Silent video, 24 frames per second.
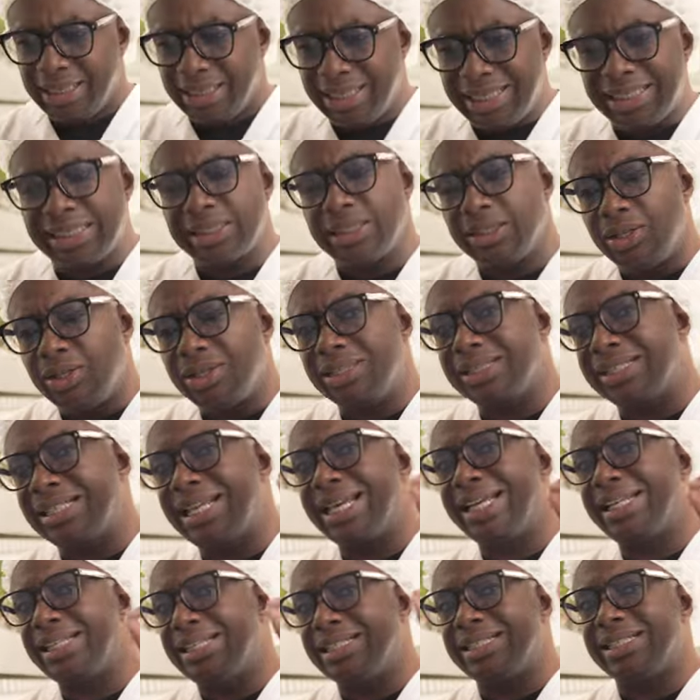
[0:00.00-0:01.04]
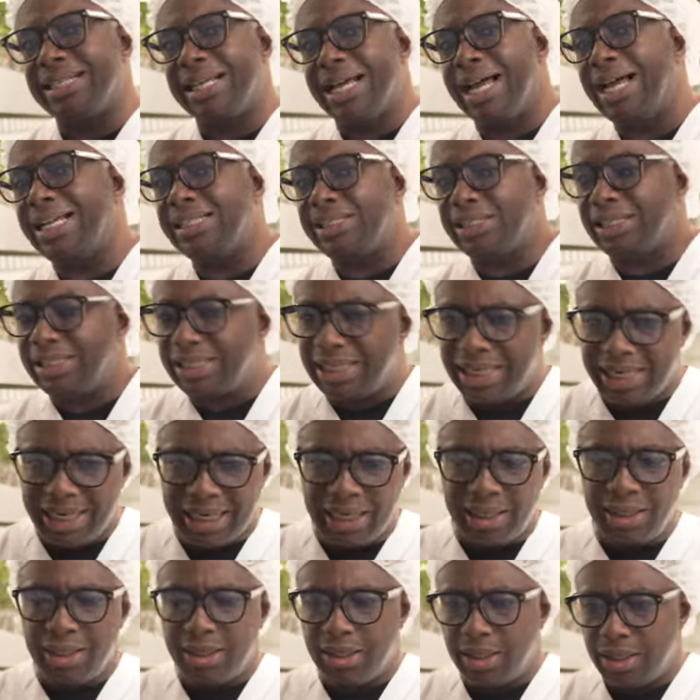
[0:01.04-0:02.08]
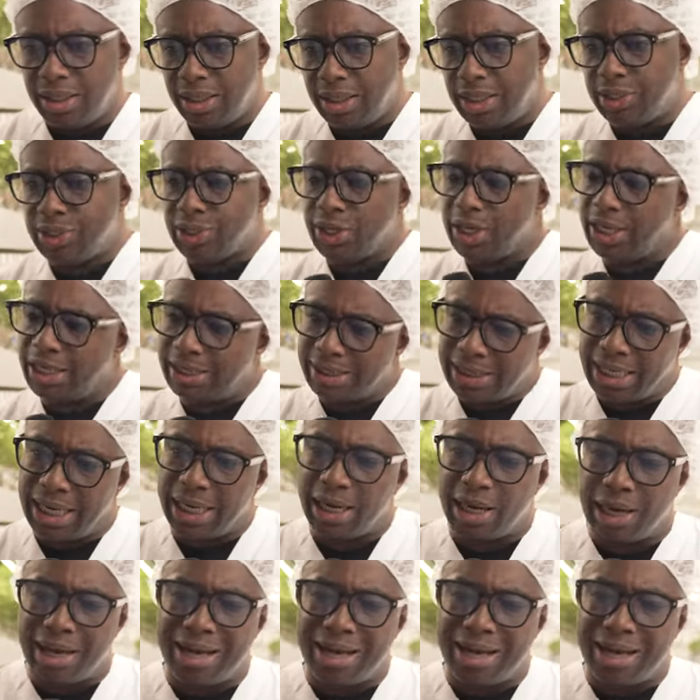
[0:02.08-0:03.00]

this looks like this ganja thing is gonna take